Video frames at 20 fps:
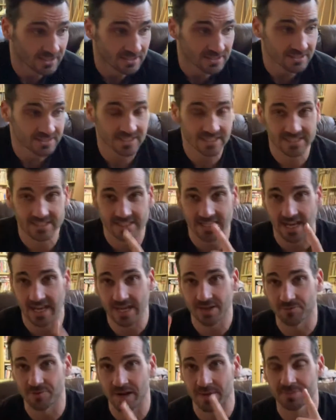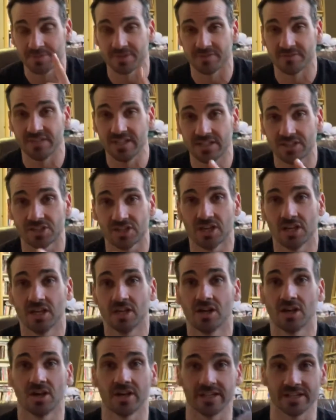6 to 8 reps of each
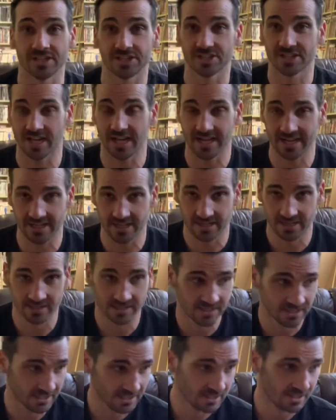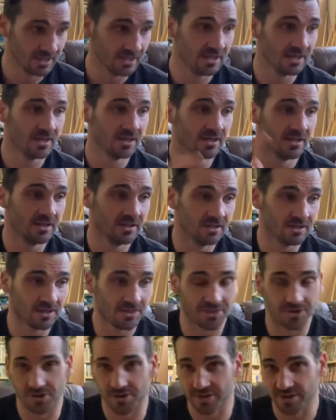on each side,
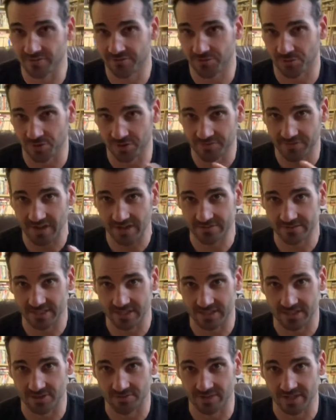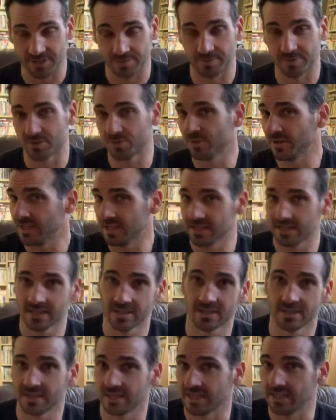30 to 45 second rest between,
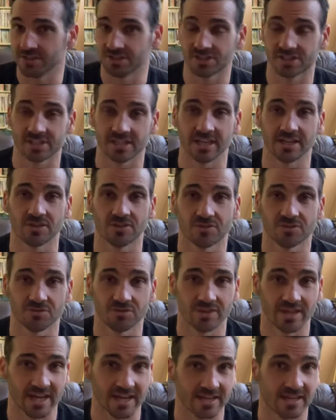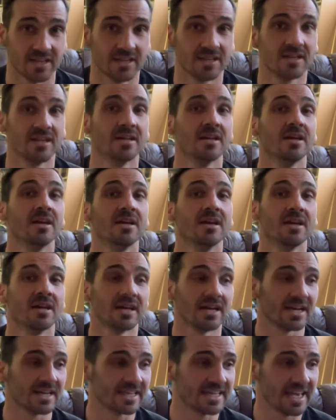and just cycle through that.
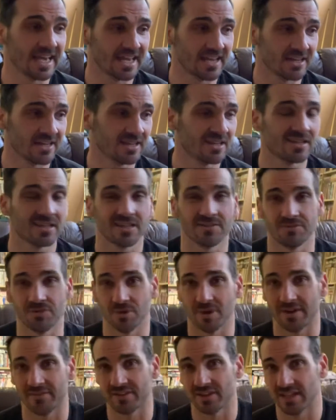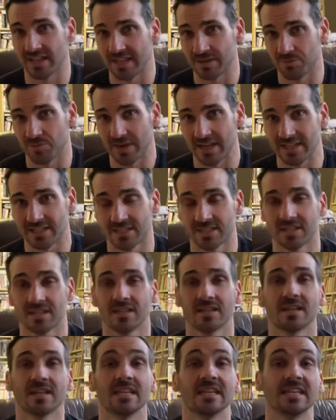Again, if you have a lightweight
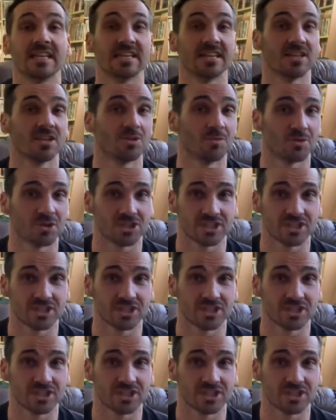and you need a little more